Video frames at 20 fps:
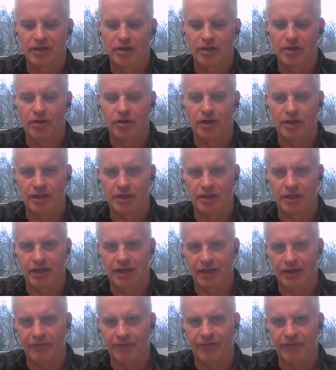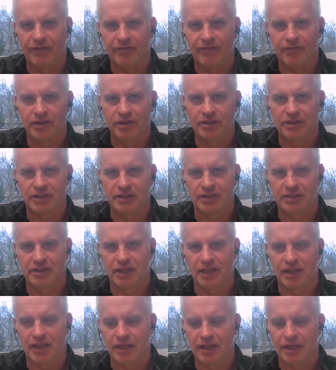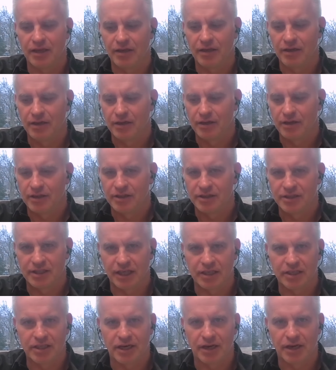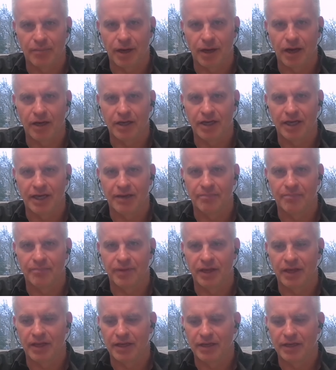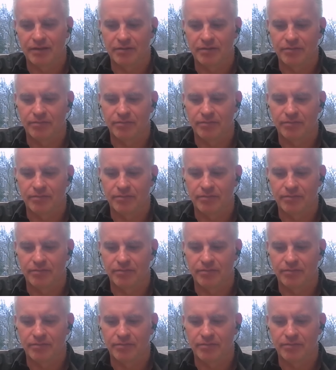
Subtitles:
you look at the EV versus the stationary market, and